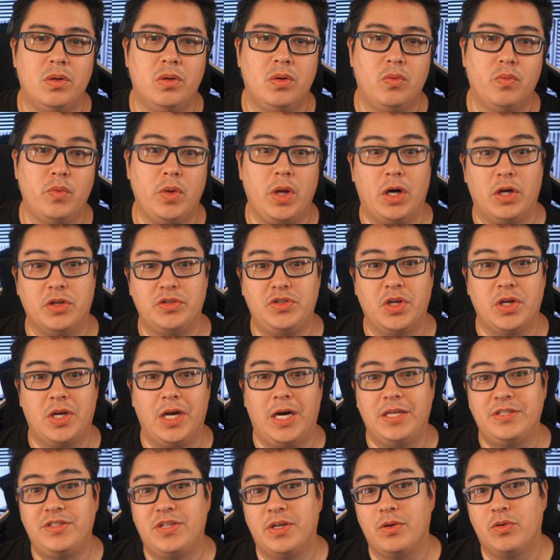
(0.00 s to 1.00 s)
We also
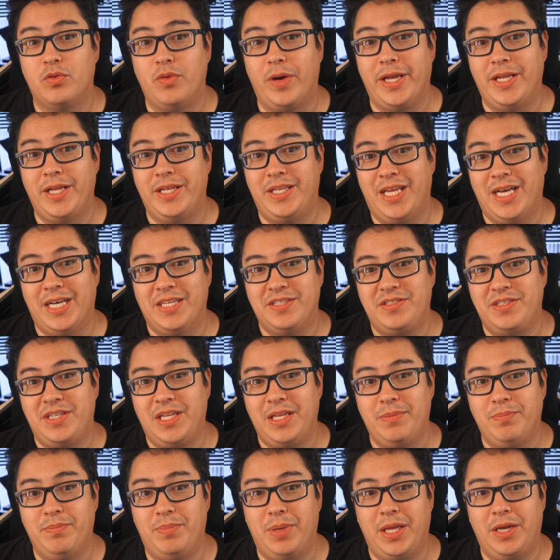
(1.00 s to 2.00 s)
got some great
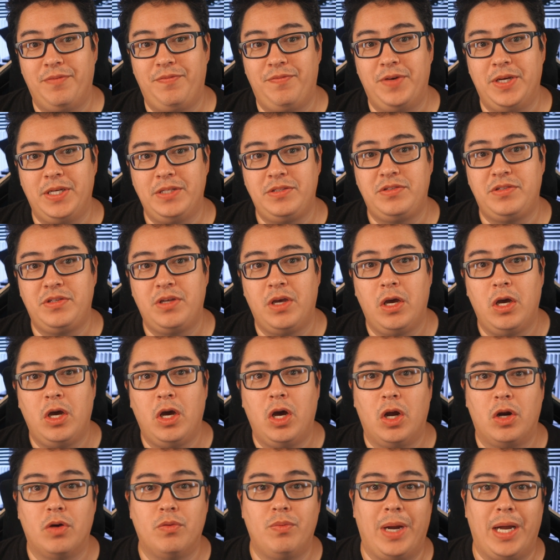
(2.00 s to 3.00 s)
testing benefits
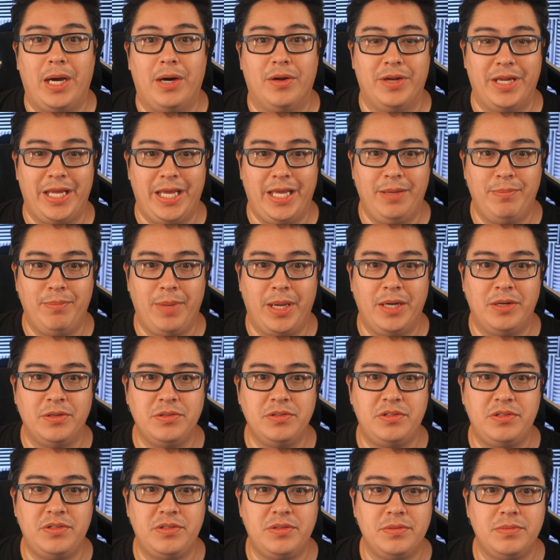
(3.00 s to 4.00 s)
around
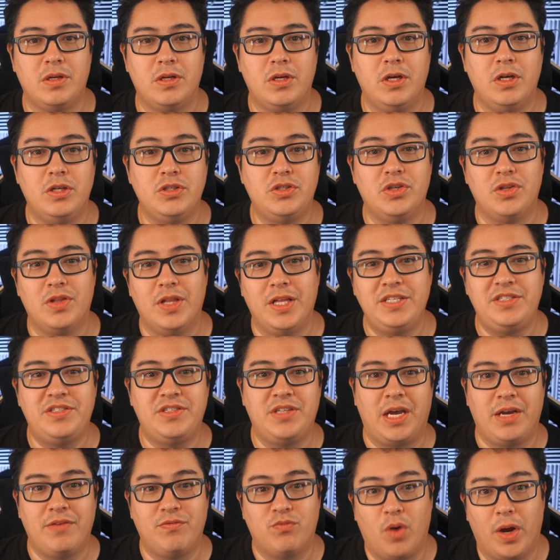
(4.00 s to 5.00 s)
emails. So let's
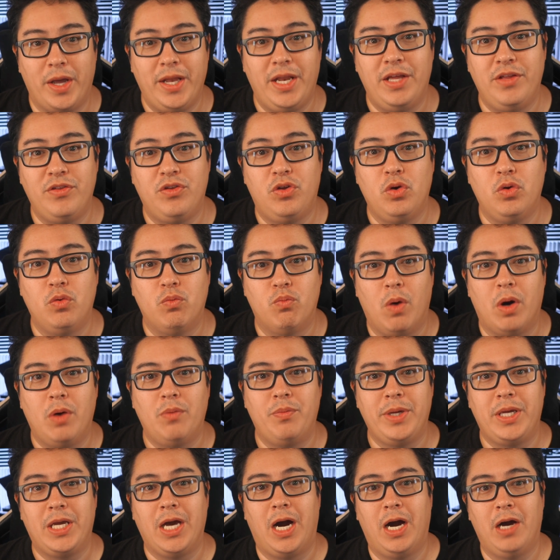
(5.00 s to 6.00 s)
dive right into what
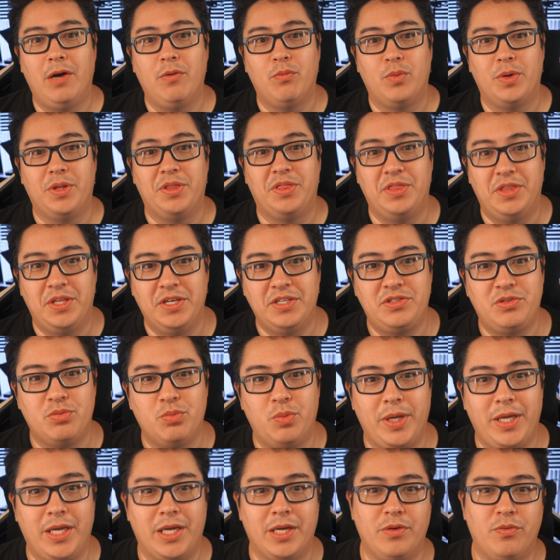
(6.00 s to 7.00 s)
we got with this
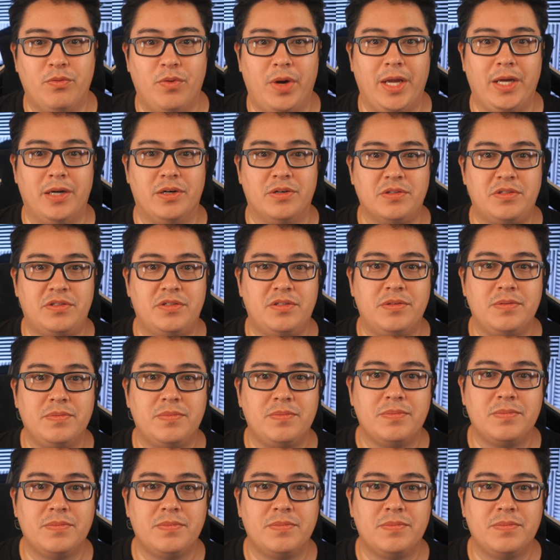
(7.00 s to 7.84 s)
week in Rails.